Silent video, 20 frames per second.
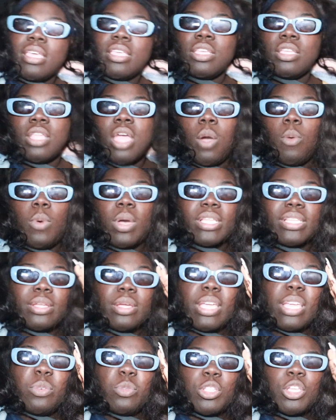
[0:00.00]
You know what?
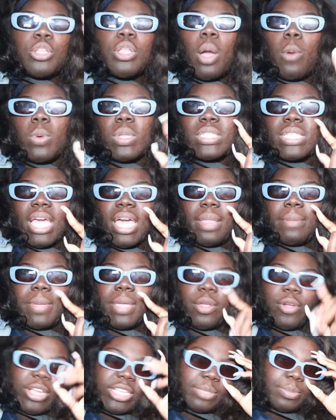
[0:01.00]
You know what's gonna
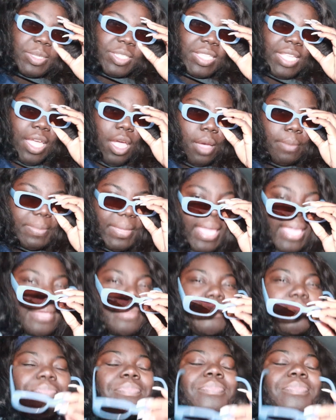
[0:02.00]
be Christmassy on me?